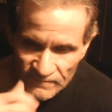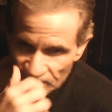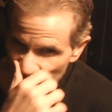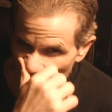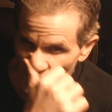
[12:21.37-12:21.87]

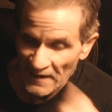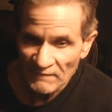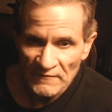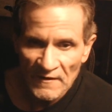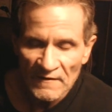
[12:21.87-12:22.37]
for
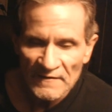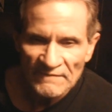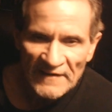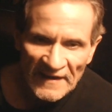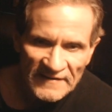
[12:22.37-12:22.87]
however long I've
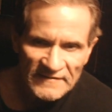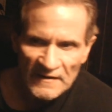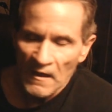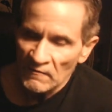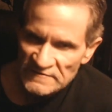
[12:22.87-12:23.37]
had it, a
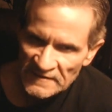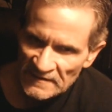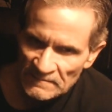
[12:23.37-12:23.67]
long time.